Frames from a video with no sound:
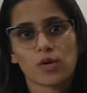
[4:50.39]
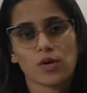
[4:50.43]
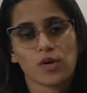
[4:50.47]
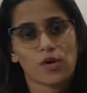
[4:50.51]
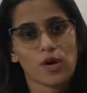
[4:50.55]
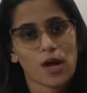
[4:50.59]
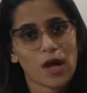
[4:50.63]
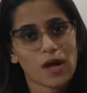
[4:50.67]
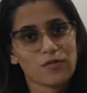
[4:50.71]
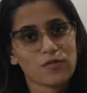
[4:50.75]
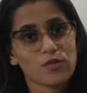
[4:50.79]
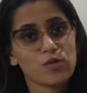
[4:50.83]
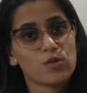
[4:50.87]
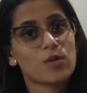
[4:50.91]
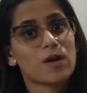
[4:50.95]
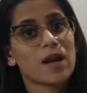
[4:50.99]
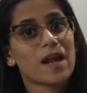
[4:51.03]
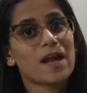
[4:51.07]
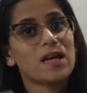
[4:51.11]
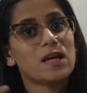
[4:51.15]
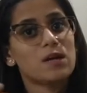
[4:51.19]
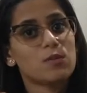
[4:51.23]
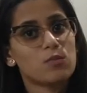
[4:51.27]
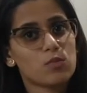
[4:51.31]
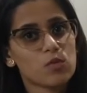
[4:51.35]
you have to
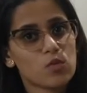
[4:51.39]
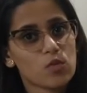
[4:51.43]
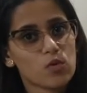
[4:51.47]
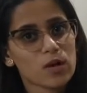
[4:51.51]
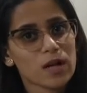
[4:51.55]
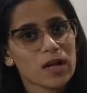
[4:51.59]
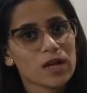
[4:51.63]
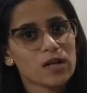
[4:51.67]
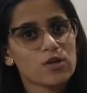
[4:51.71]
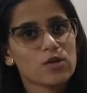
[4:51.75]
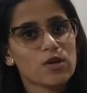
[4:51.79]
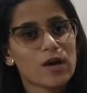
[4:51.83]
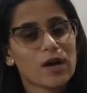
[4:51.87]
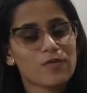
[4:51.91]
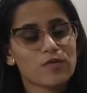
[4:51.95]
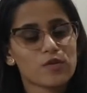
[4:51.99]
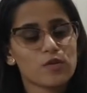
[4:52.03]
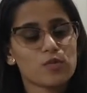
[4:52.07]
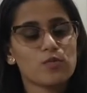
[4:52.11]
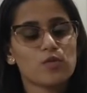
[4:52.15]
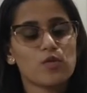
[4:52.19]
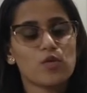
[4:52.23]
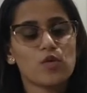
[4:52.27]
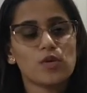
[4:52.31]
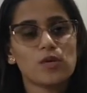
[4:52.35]
write more, and you
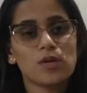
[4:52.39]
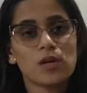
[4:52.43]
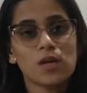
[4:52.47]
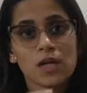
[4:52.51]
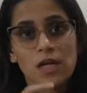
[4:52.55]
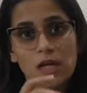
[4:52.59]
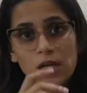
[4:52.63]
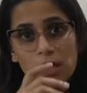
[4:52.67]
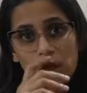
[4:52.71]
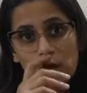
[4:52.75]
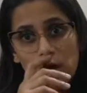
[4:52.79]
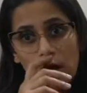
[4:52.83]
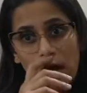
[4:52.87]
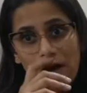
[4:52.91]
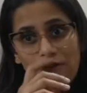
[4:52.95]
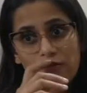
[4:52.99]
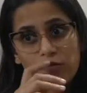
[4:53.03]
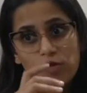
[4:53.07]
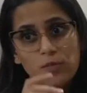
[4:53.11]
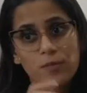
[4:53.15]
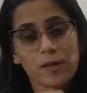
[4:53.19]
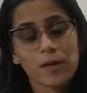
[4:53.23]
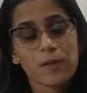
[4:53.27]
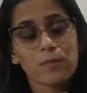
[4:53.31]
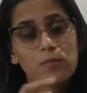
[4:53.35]
have to
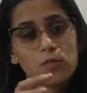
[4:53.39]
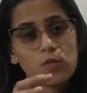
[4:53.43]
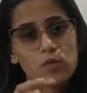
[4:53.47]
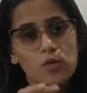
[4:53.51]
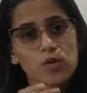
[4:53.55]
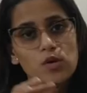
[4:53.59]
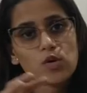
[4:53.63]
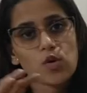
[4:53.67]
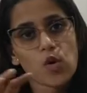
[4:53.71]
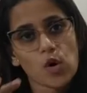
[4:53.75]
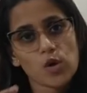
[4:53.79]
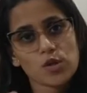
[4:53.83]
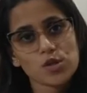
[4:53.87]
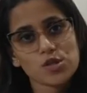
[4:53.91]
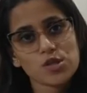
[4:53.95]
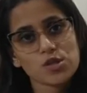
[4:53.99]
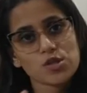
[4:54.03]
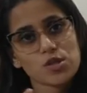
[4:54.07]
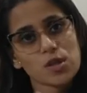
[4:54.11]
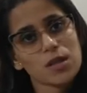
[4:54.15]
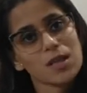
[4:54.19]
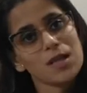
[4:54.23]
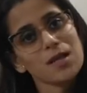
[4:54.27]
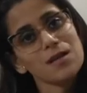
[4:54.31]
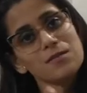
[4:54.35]
be more conscious
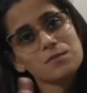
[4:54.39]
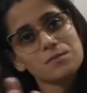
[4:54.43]
on the